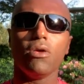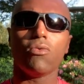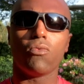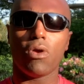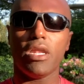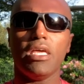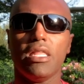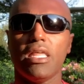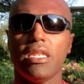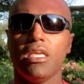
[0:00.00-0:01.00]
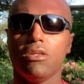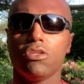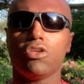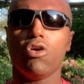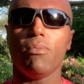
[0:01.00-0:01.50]
running in that heel to
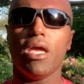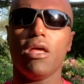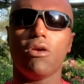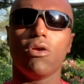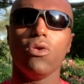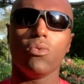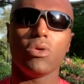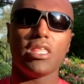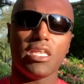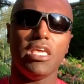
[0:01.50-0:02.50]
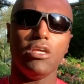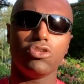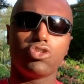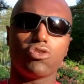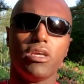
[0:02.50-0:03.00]
toe manner with that heel
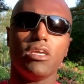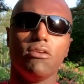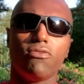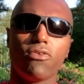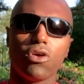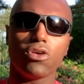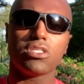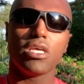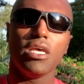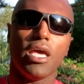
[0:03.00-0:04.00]
striking first